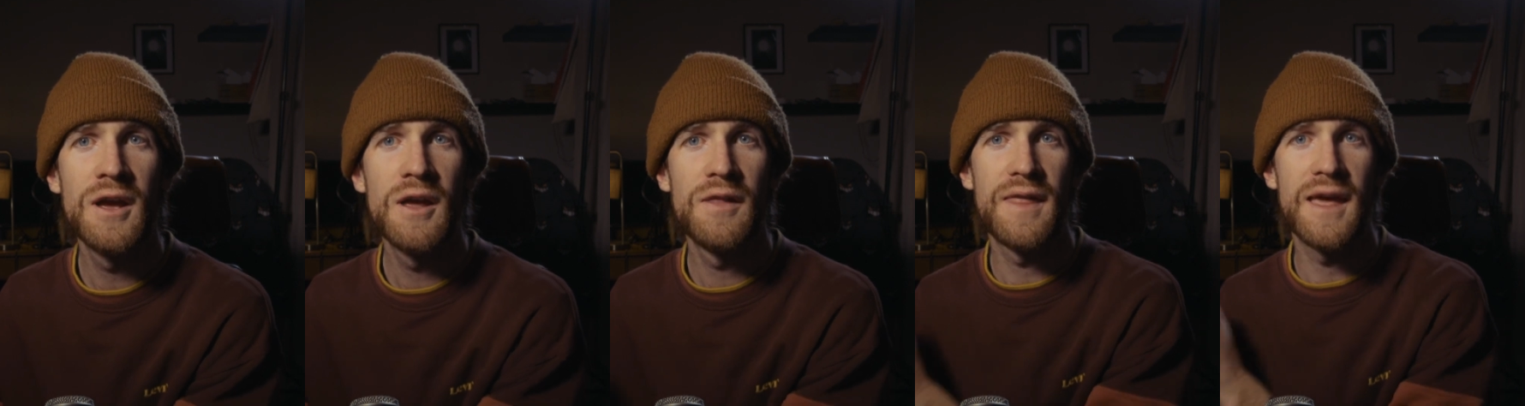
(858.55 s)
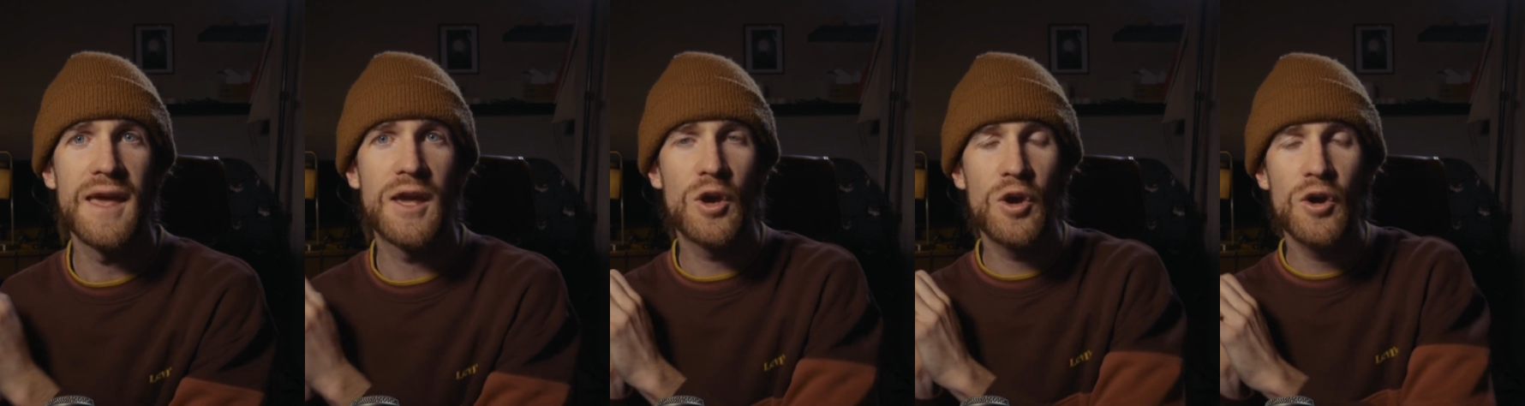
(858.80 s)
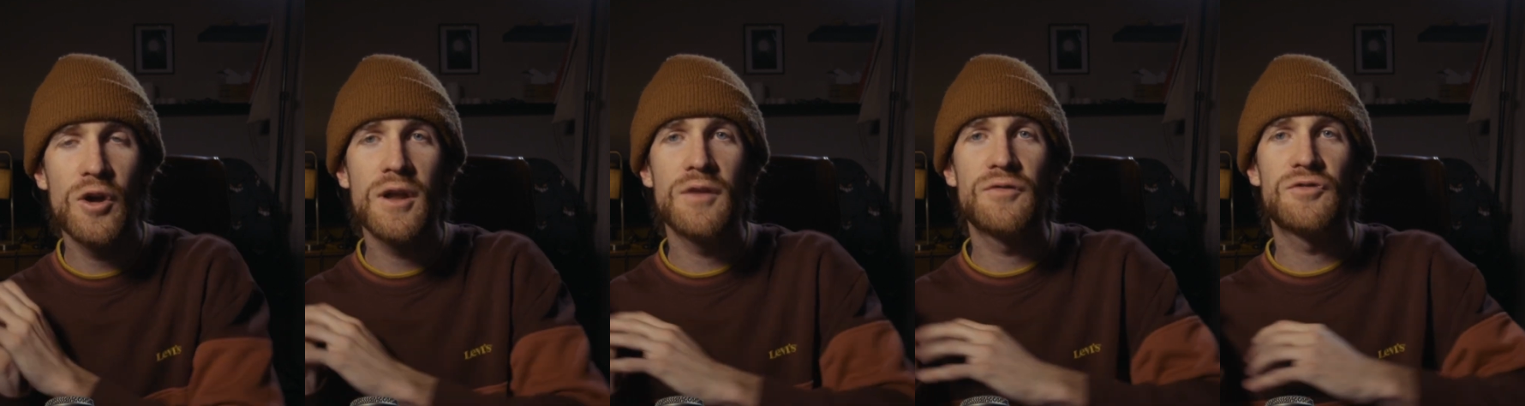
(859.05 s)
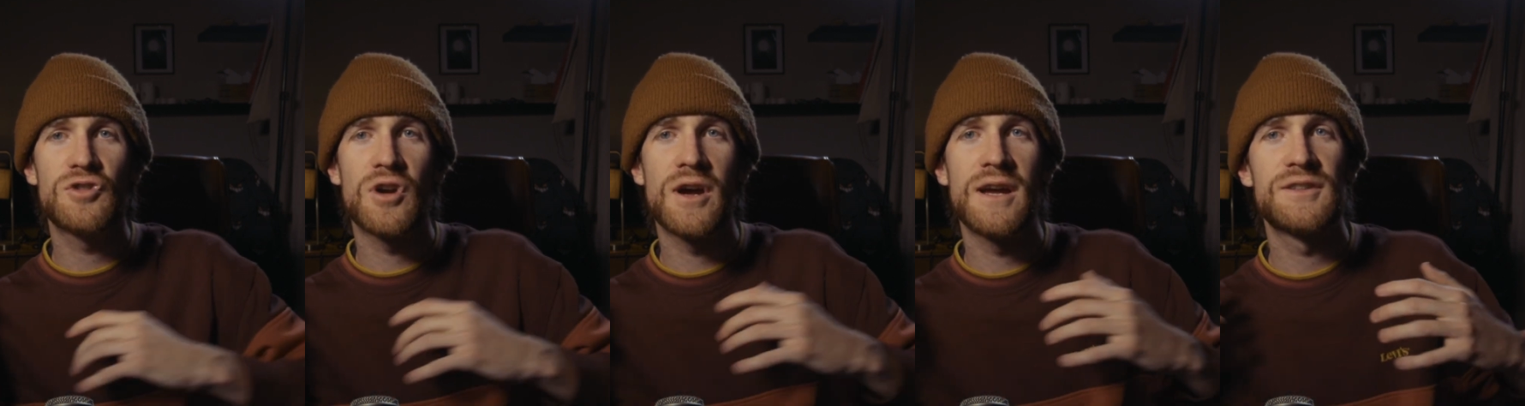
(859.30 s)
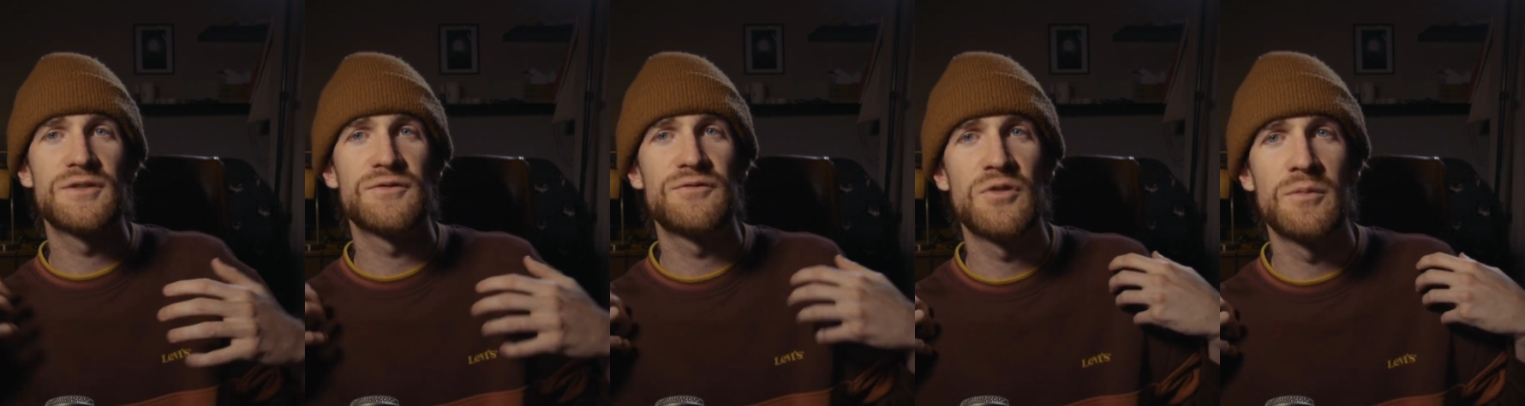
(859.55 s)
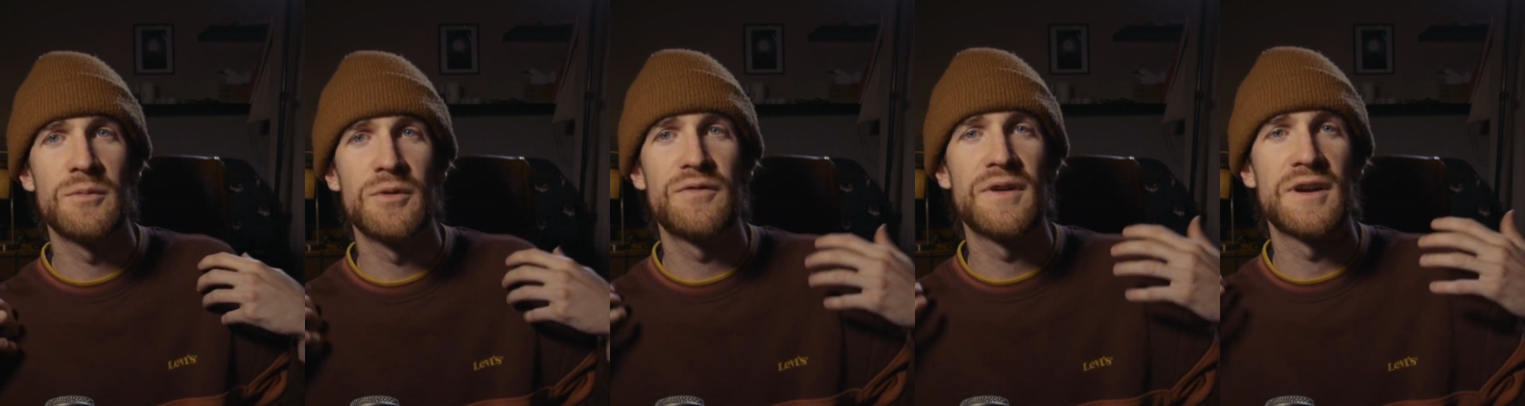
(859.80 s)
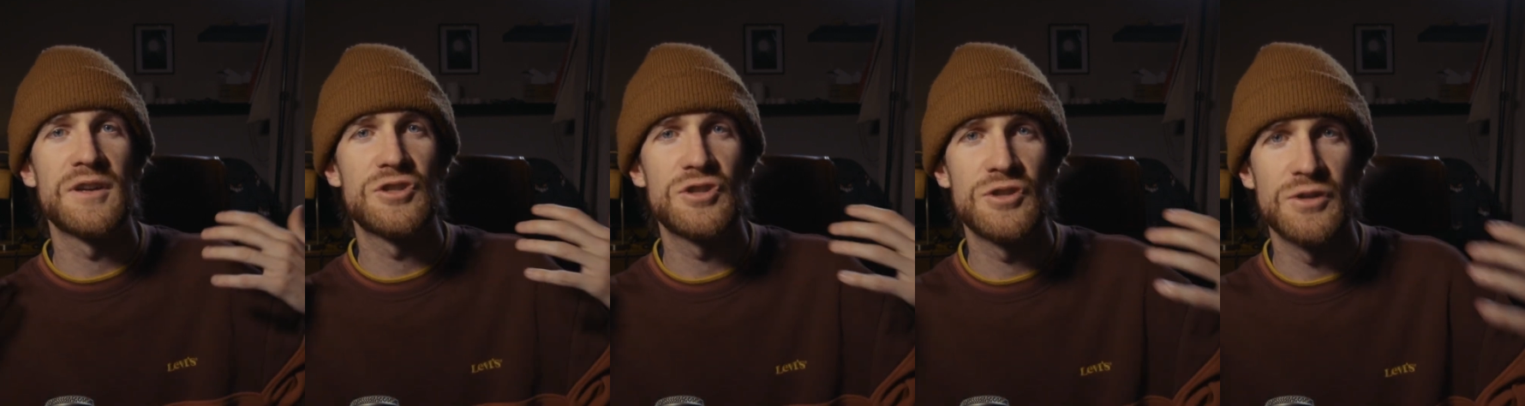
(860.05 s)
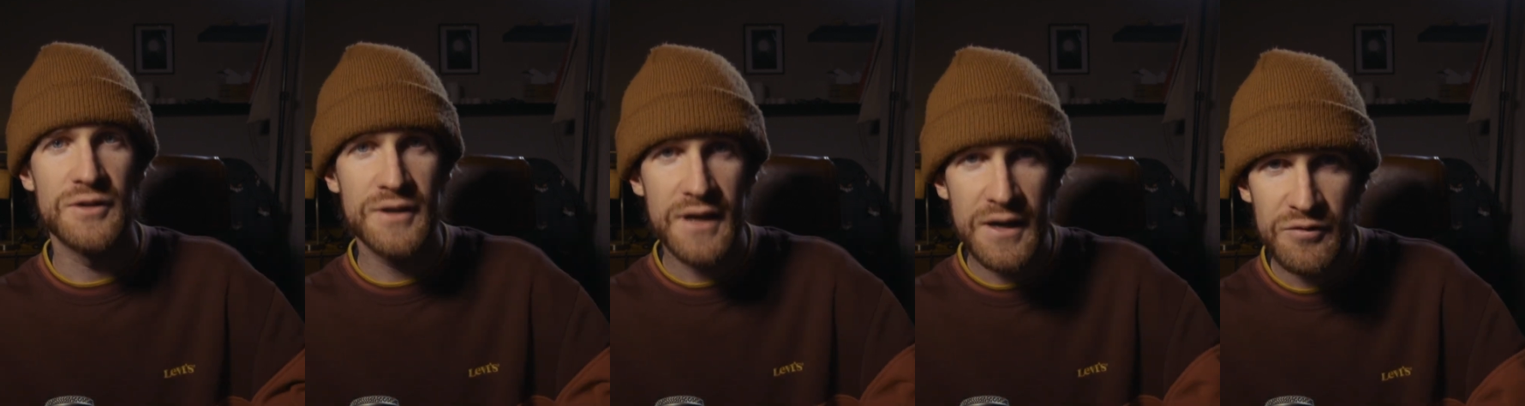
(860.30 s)
They could have tried to form a
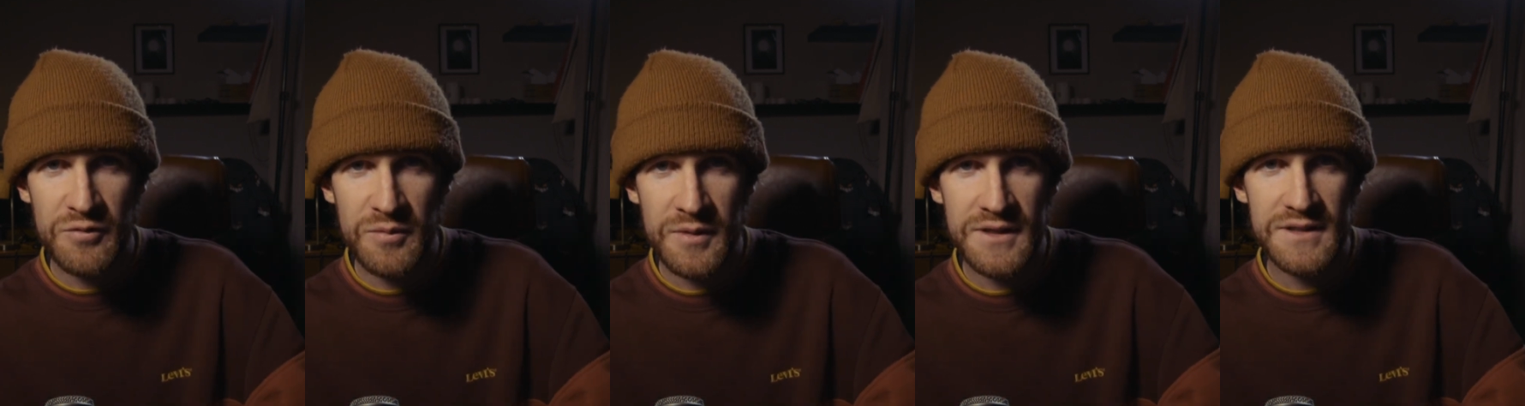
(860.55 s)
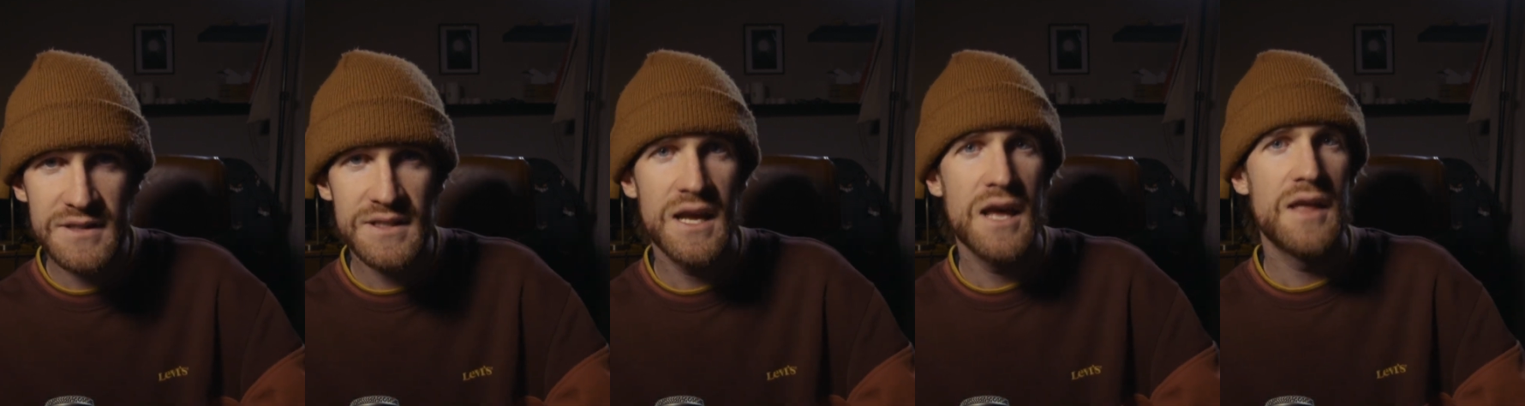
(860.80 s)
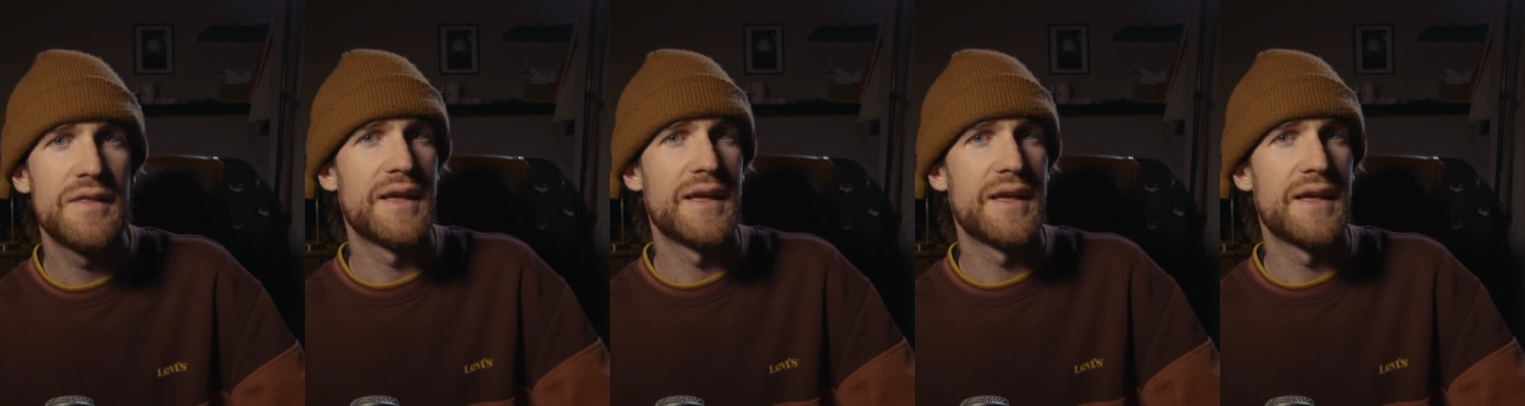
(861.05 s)
functional government